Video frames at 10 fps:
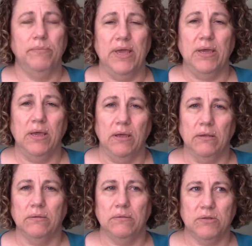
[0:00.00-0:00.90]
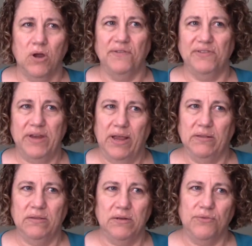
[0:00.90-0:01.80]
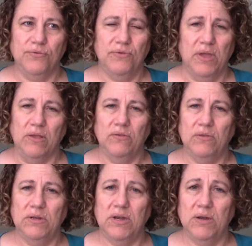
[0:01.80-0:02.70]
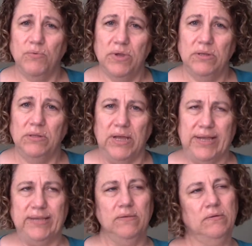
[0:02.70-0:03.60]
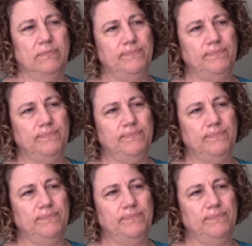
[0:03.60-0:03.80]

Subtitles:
making scarves and hats and other things, and I realized